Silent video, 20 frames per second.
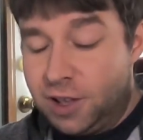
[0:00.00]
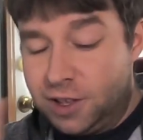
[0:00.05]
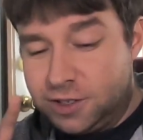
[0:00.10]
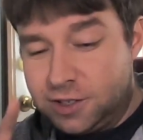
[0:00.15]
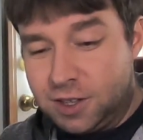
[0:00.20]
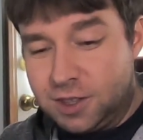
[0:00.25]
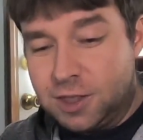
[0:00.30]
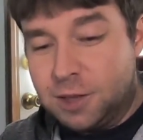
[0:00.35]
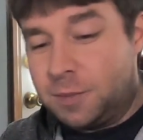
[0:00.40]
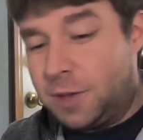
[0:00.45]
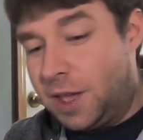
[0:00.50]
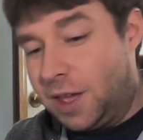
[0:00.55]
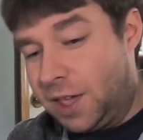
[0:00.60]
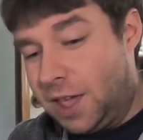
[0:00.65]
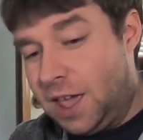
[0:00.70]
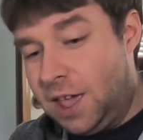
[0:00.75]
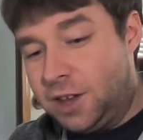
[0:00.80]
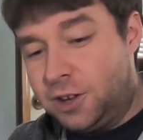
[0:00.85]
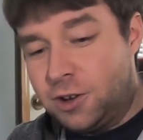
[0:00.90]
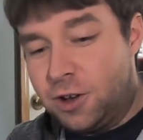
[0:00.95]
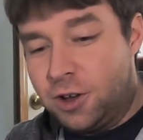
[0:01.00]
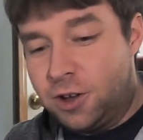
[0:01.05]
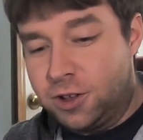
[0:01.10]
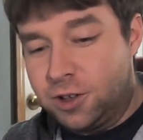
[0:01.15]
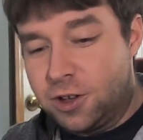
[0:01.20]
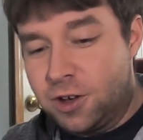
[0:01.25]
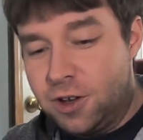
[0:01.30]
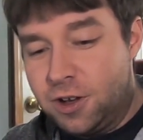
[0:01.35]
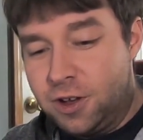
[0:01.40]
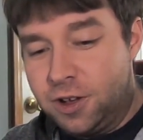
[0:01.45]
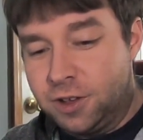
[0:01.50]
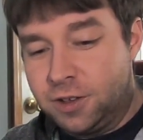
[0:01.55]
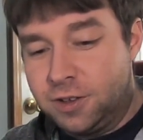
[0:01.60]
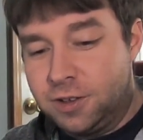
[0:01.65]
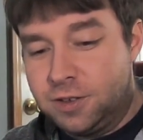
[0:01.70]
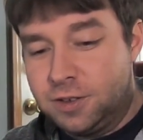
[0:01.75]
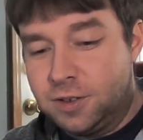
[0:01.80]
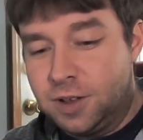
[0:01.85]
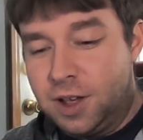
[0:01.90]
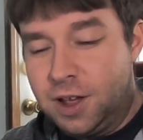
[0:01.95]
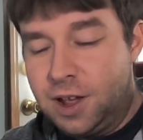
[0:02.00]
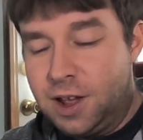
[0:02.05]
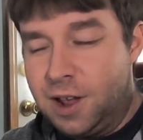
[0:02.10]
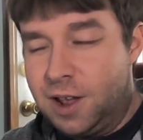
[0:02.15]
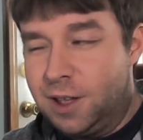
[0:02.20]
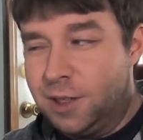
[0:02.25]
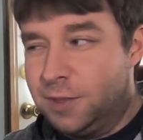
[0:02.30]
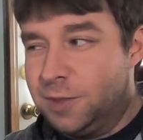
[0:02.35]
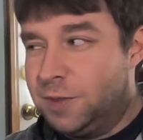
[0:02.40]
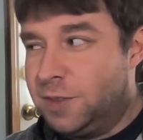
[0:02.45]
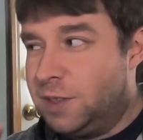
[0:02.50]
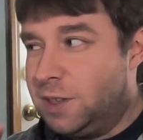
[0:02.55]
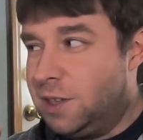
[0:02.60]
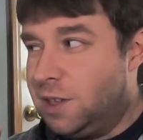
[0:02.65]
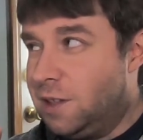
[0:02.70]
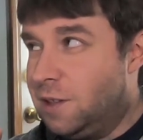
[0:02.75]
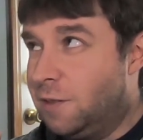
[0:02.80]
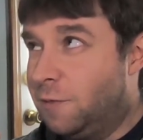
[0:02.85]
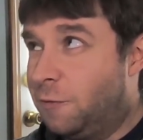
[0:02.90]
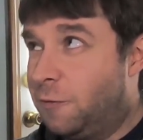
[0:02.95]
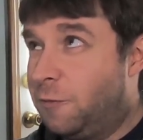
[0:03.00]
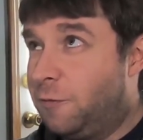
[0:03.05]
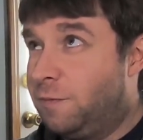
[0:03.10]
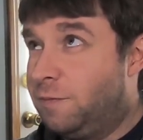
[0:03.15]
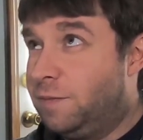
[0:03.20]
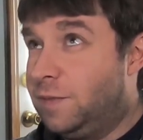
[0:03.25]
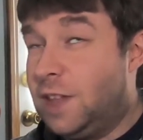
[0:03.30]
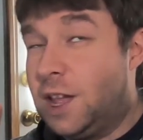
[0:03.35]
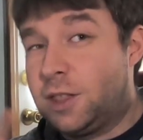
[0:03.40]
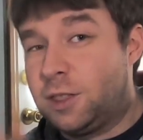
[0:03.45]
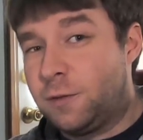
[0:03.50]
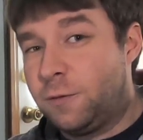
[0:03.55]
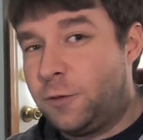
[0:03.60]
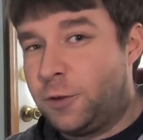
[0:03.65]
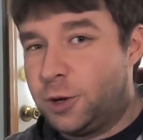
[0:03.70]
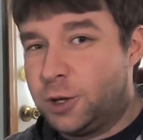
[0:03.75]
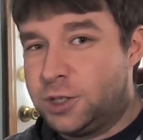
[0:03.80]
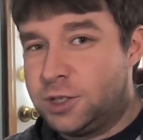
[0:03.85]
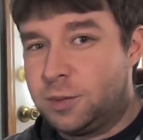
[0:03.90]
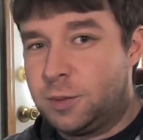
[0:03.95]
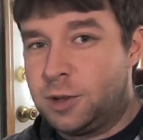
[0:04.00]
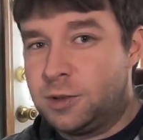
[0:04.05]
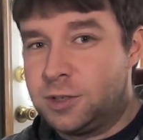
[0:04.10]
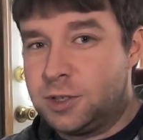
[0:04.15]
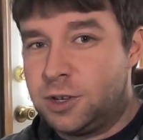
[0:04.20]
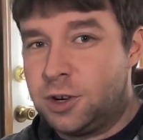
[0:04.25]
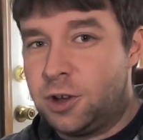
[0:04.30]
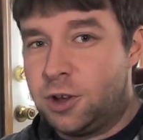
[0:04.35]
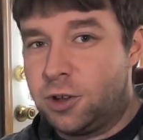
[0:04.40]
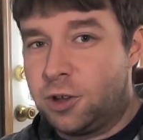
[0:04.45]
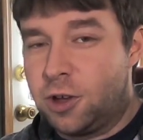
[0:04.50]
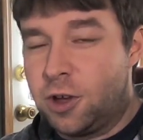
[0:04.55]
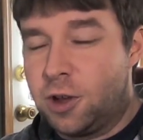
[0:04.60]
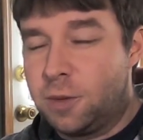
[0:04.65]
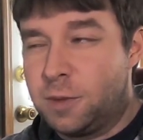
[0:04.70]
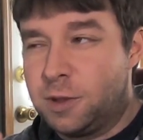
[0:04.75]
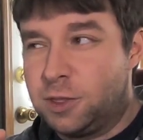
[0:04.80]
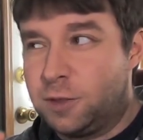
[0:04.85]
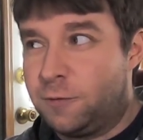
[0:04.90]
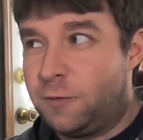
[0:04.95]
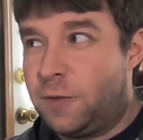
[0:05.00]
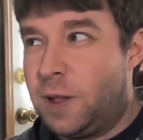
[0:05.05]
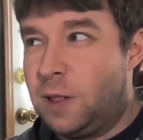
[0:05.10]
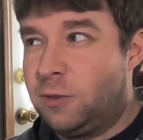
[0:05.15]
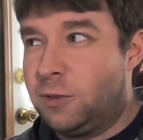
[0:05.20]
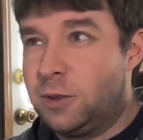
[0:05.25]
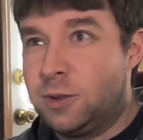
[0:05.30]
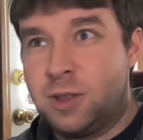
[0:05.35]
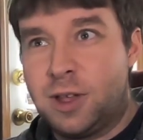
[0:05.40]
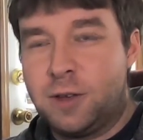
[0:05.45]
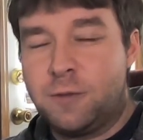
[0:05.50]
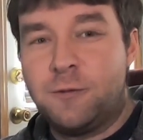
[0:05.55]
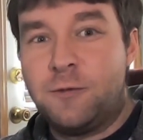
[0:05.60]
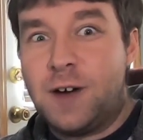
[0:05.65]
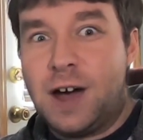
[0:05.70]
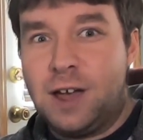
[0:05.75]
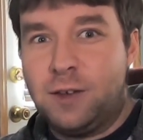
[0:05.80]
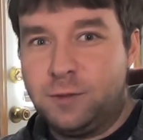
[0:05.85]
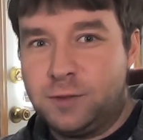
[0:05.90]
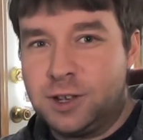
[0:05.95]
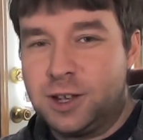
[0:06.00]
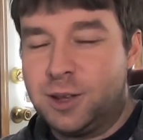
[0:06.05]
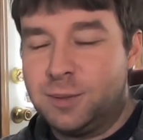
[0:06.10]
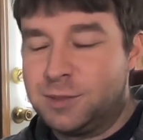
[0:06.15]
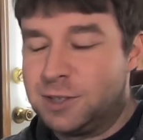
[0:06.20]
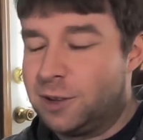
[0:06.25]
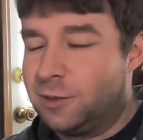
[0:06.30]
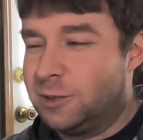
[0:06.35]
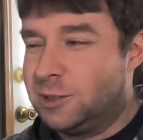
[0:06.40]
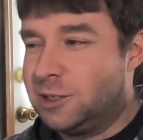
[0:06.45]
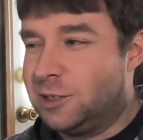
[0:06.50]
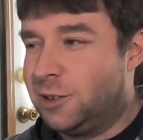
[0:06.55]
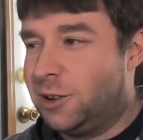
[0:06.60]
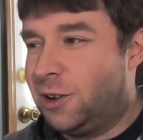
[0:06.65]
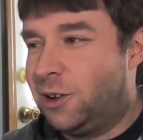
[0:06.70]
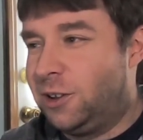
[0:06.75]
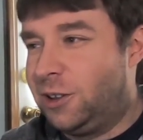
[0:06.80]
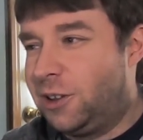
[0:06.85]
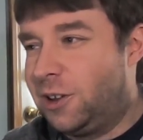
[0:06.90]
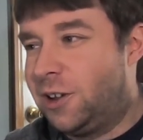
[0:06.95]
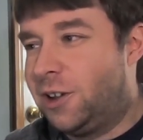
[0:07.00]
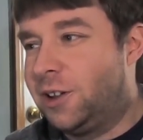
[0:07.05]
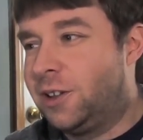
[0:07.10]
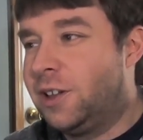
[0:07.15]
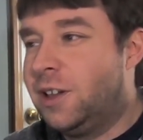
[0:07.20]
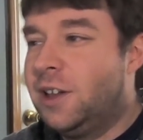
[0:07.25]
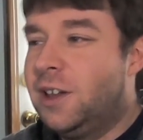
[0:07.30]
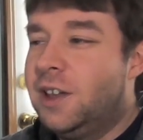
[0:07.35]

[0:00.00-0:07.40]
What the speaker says: I take that back. And Hong Kong. Not the first time I was in Hong Kong, but the following like 5 times I was in Hong Kong.